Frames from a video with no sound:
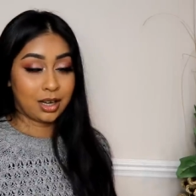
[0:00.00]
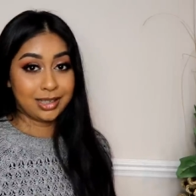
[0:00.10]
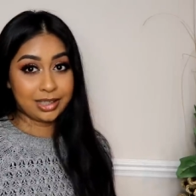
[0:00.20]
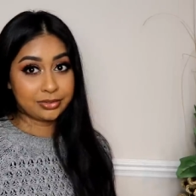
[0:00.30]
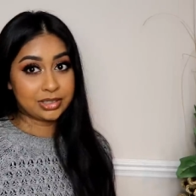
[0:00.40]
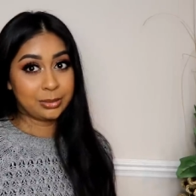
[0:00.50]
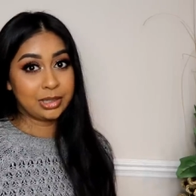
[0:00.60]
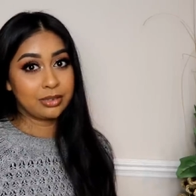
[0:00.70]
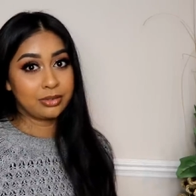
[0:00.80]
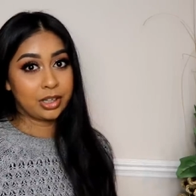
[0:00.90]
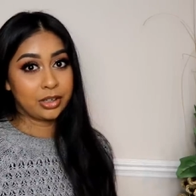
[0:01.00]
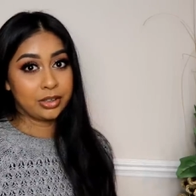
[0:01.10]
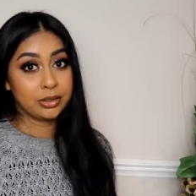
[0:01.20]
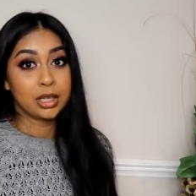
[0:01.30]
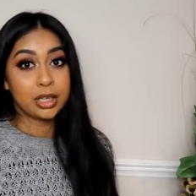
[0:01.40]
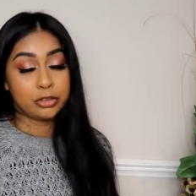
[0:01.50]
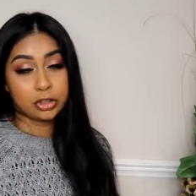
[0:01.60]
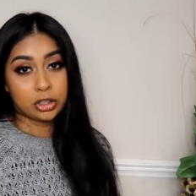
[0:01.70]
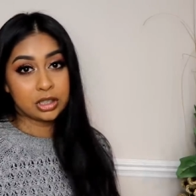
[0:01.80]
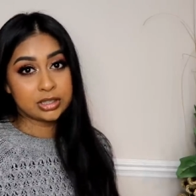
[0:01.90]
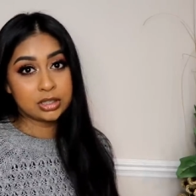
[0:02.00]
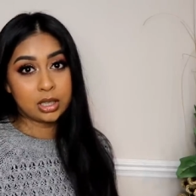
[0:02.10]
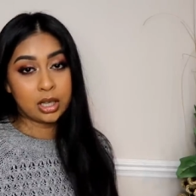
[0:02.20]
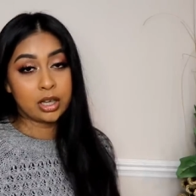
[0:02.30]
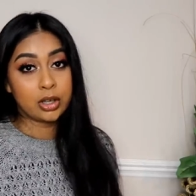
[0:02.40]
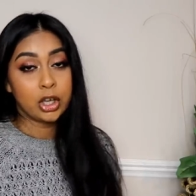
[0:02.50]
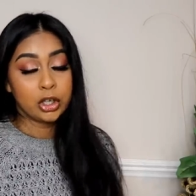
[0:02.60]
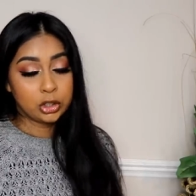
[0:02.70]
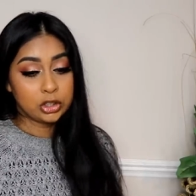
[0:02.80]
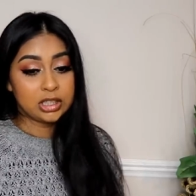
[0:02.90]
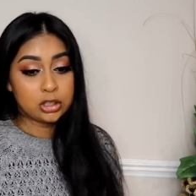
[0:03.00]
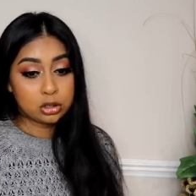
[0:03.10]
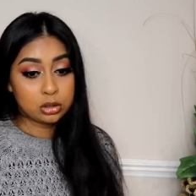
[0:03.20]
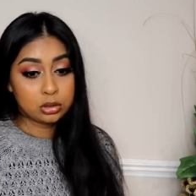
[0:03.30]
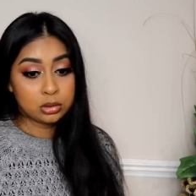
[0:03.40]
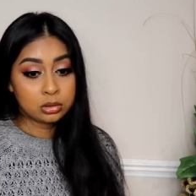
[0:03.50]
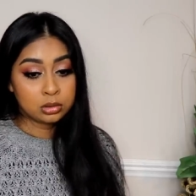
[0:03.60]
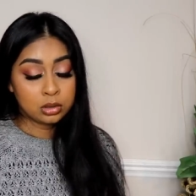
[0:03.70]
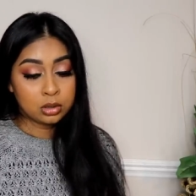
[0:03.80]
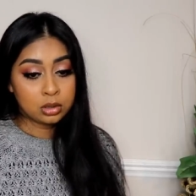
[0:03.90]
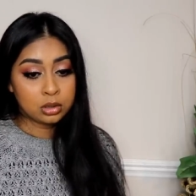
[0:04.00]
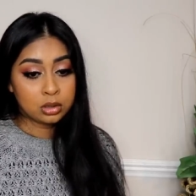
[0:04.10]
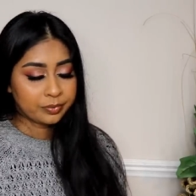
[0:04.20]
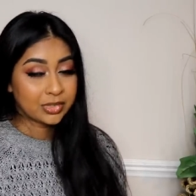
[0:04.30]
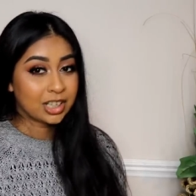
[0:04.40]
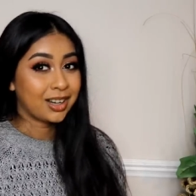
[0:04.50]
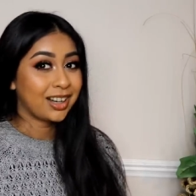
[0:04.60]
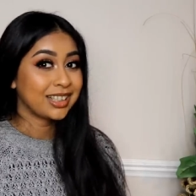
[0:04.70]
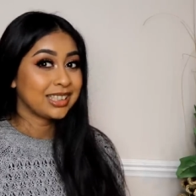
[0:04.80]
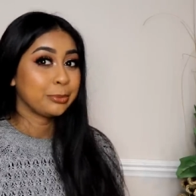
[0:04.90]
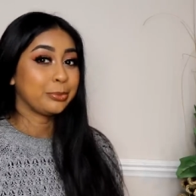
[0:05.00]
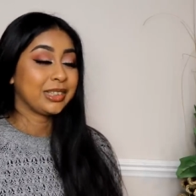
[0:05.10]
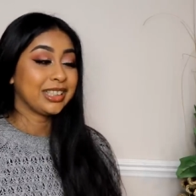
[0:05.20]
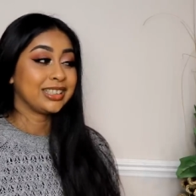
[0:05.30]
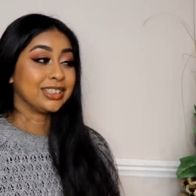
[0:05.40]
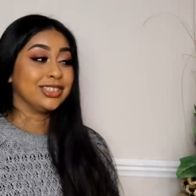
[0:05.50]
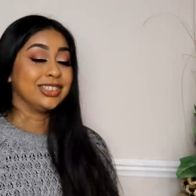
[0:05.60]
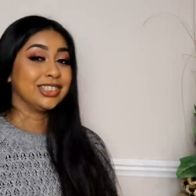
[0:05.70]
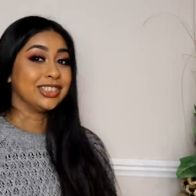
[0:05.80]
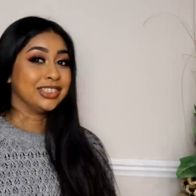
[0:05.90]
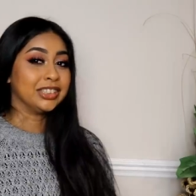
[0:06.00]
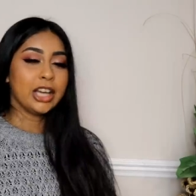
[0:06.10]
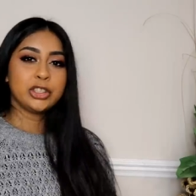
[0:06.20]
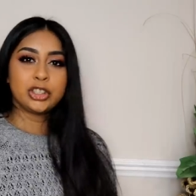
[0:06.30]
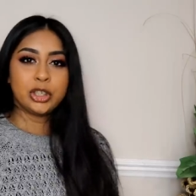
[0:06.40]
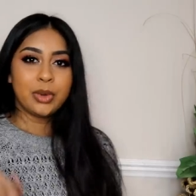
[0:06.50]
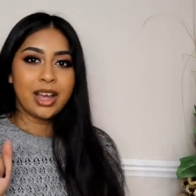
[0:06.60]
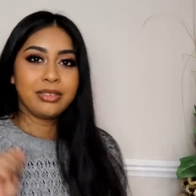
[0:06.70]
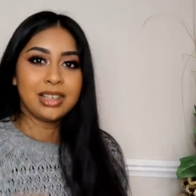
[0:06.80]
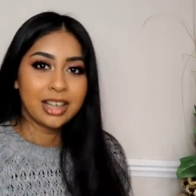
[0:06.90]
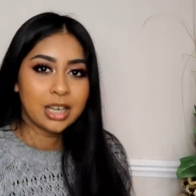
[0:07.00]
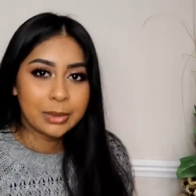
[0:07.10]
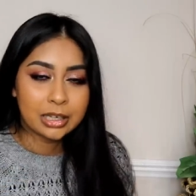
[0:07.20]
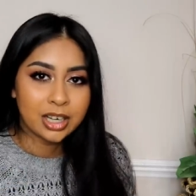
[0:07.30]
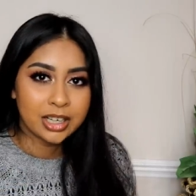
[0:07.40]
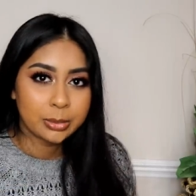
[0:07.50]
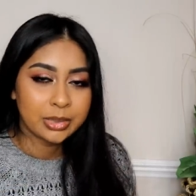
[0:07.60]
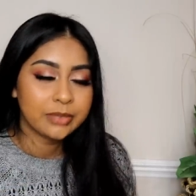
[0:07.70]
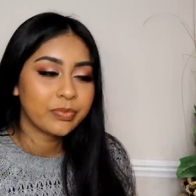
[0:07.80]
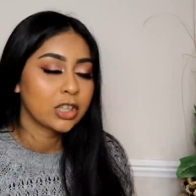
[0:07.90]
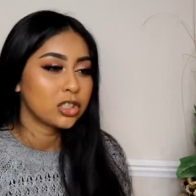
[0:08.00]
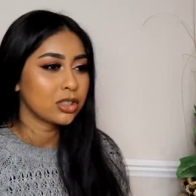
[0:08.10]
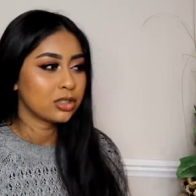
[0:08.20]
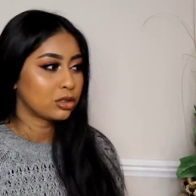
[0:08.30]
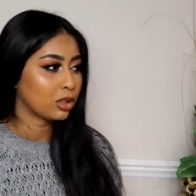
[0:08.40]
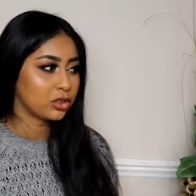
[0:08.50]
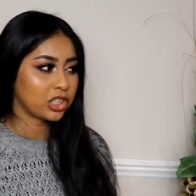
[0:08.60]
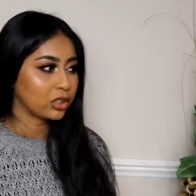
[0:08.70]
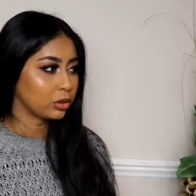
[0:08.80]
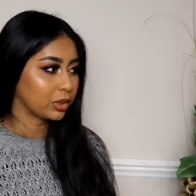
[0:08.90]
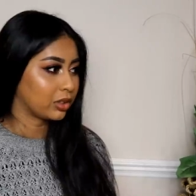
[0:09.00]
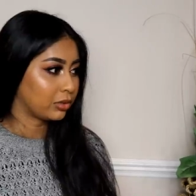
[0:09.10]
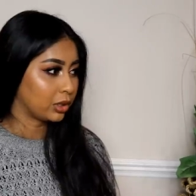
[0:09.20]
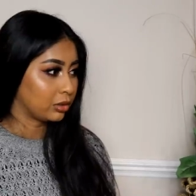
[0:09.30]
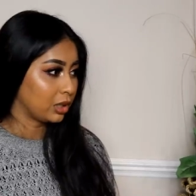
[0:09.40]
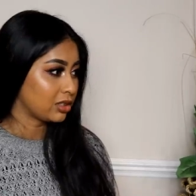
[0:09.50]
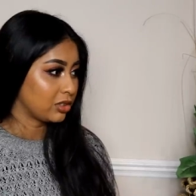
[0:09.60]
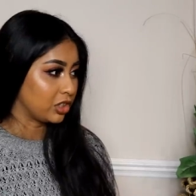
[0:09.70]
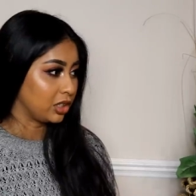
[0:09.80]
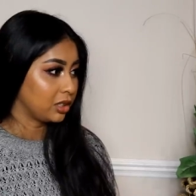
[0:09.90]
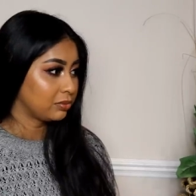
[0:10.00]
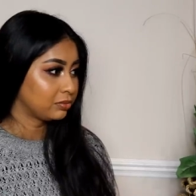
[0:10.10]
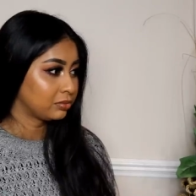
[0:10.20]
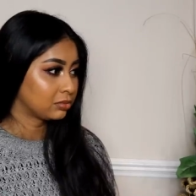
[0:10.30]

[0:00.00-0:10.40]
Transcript: I love Demi Lovato. If you don't listen to her, you need to. Cardi B's good. And do you know what I really like about Cardi B? She's so genuine and real, isn't she?